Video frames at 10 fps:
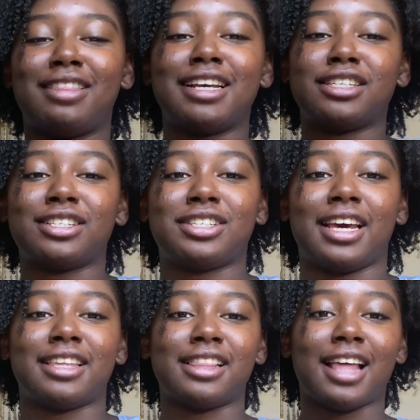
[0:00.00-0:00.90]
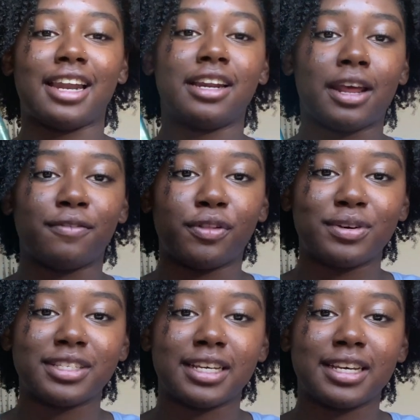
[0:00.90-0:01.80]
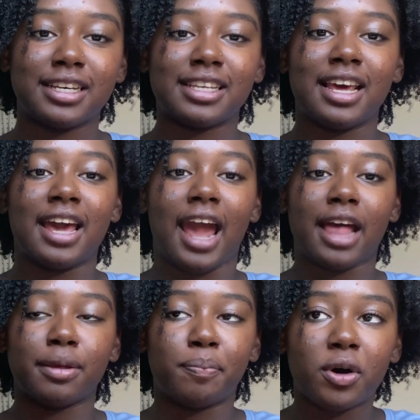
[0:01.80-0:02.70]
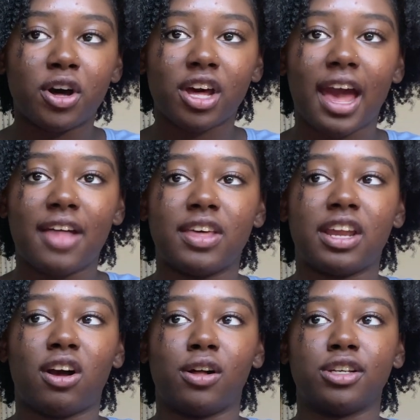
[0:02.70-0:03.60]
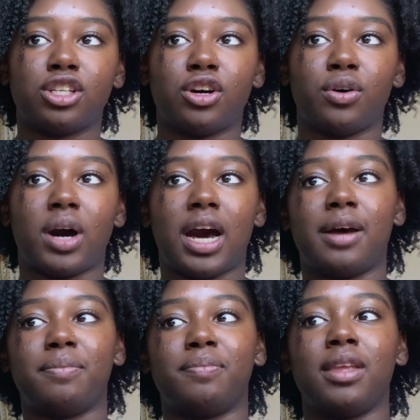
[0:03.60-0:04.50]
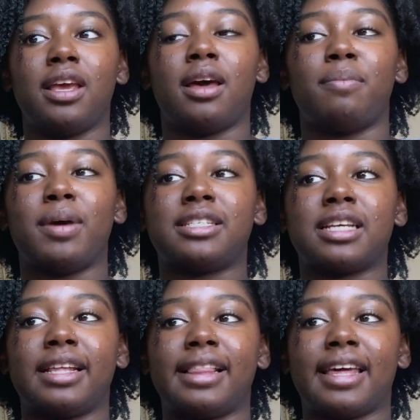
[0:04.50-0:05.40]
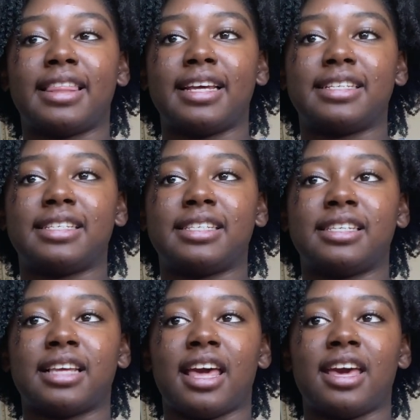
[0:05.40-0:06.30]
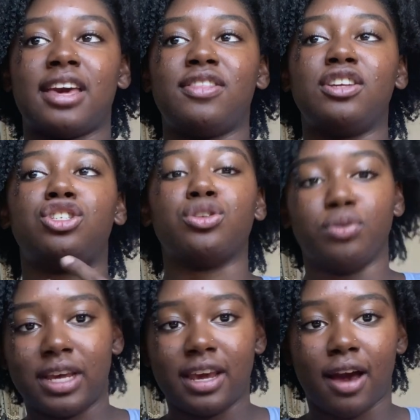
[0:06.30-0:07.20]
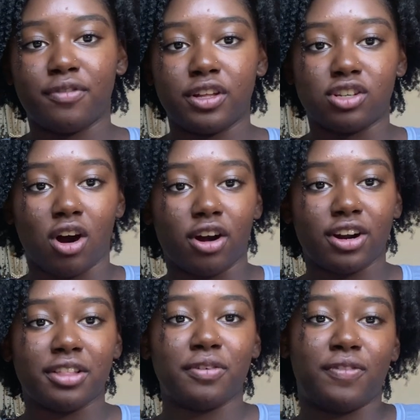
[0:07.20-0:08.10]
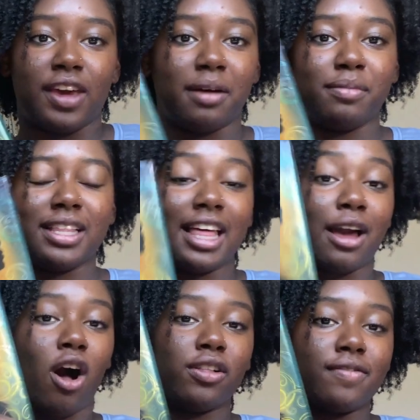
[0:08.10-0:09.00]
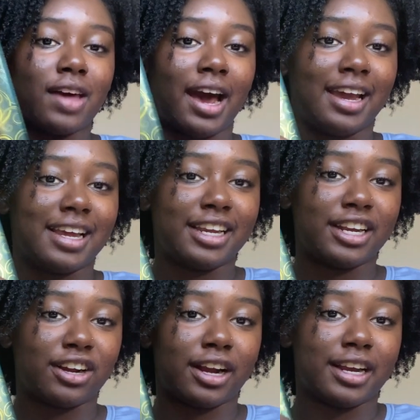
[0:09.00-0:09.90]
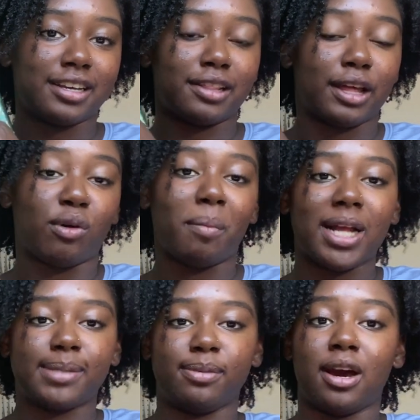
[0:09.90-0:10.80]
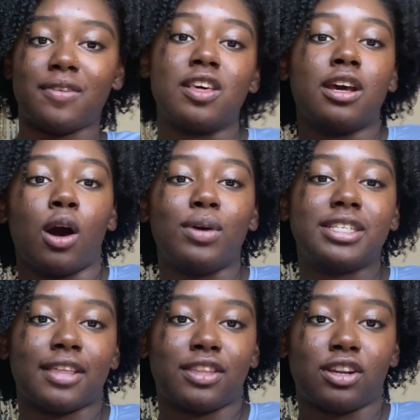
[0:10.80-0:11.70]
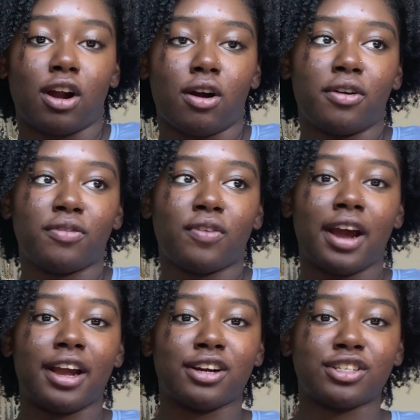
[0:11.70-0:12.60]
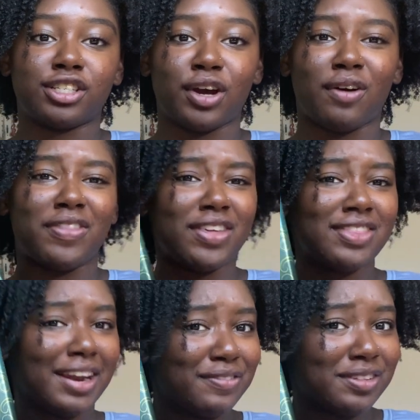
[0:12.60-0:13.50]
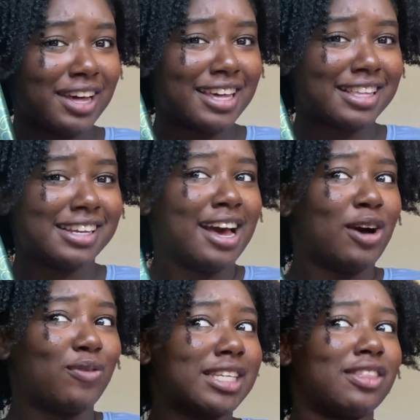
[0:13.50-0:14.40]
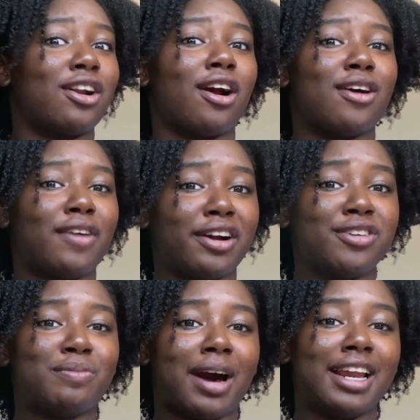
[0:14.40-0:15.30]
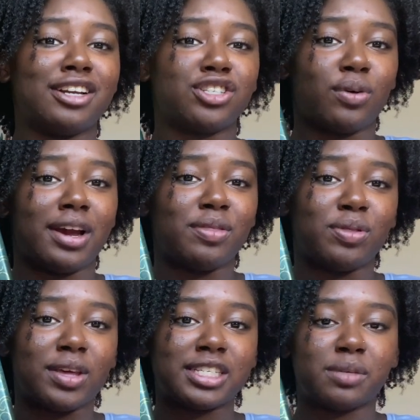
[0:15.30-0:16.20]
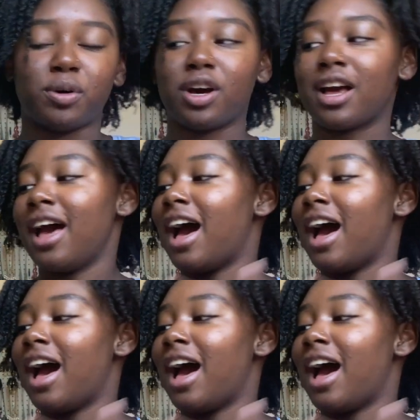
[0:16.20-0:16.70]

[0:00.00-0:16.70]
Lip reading: I think it's just like the Latin influences and the book, and then also basically like the duty of the daughter and the family, like all of that in here, it like reminds me of We Set the Dark on Fire. So I think that if you like We Set the Dark on Fire, you might enjoy this book.